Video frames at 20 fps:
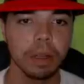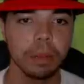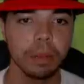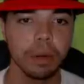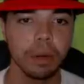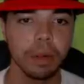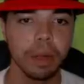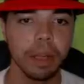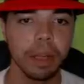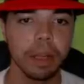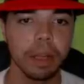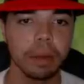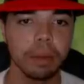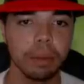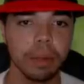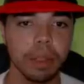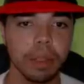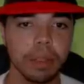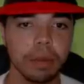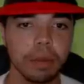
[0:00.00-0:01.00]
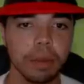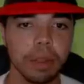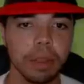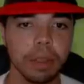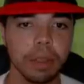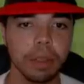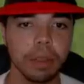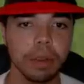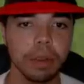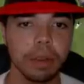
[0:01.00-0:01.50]
Marega plays a 1
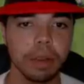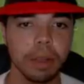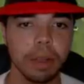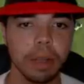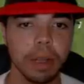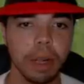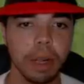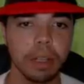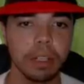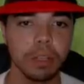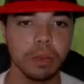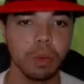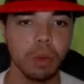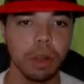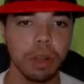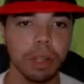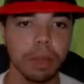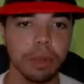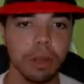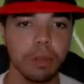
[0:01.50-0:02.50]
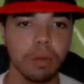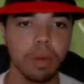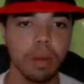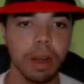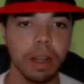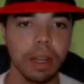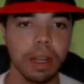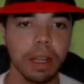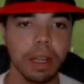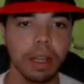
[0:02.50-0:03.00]
2. I just want him to
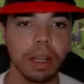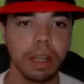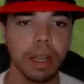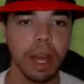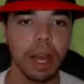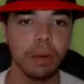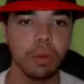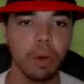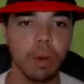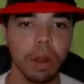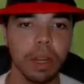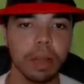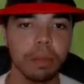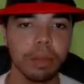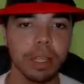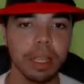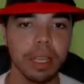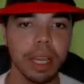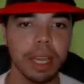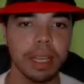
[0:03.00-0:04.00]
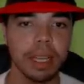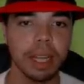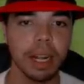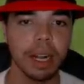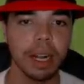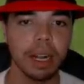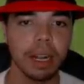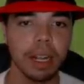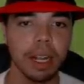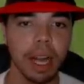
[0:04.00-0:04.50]
run. I want him to get
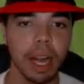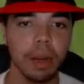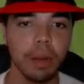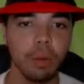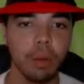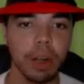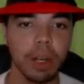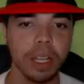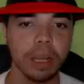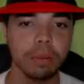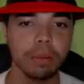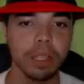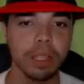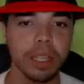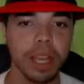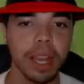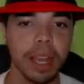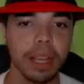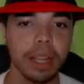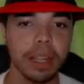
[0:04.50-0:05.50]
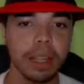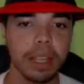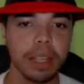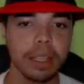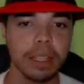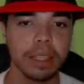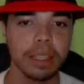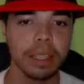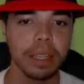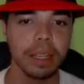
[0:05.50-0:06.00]
there. I want him to tank
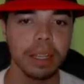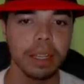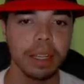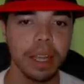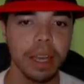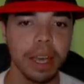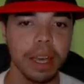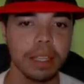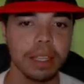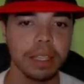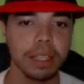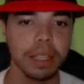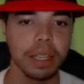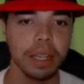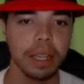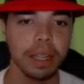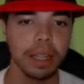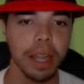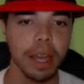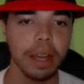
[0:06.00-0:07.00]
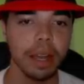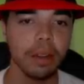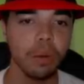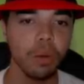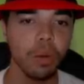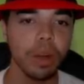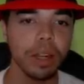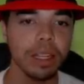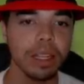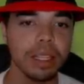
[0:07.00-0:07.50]
this. Yes. Lat.
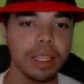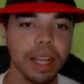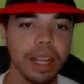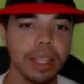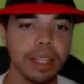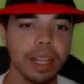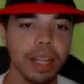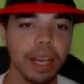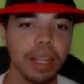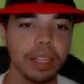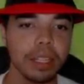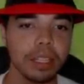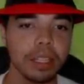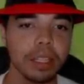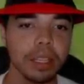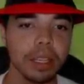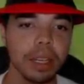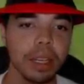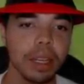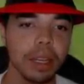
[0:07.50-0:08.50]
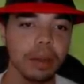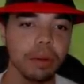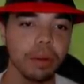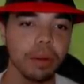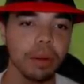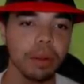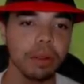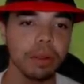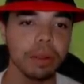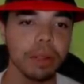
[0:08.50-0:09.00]
What is that touch?
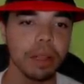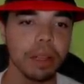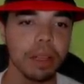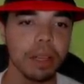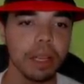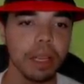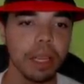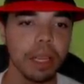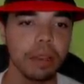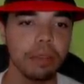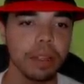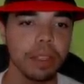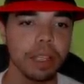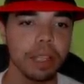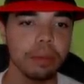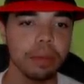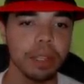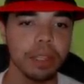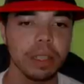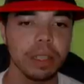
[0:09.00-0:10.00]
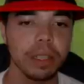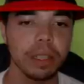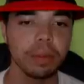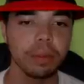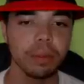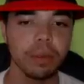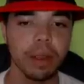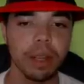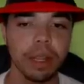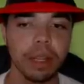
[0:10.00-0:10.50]
Well, even team of the season,
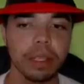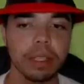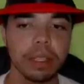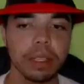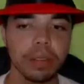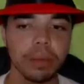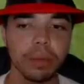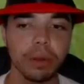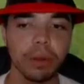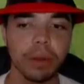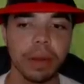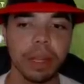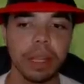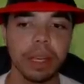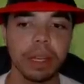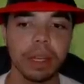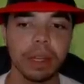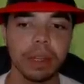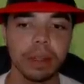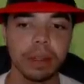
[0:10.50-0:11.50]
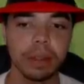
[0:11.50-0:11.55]
Marega is still Marega.